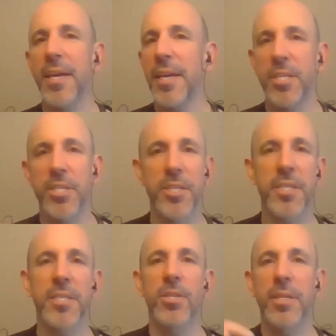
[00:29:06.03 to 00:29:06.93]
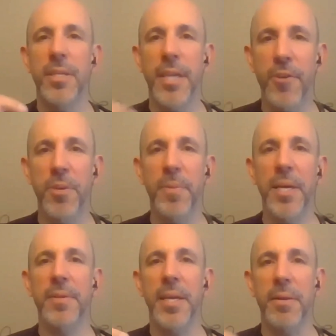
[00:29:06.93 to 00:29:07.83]
It's just
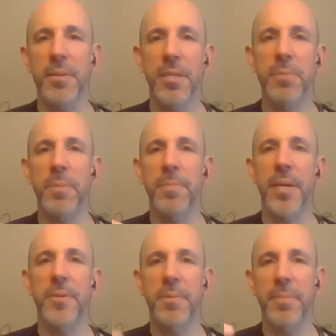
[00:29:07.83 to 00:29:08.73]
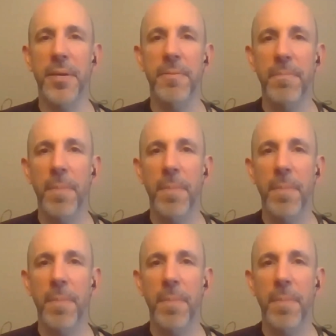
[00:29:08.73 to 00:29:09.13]
incrementally get a little bit better and better.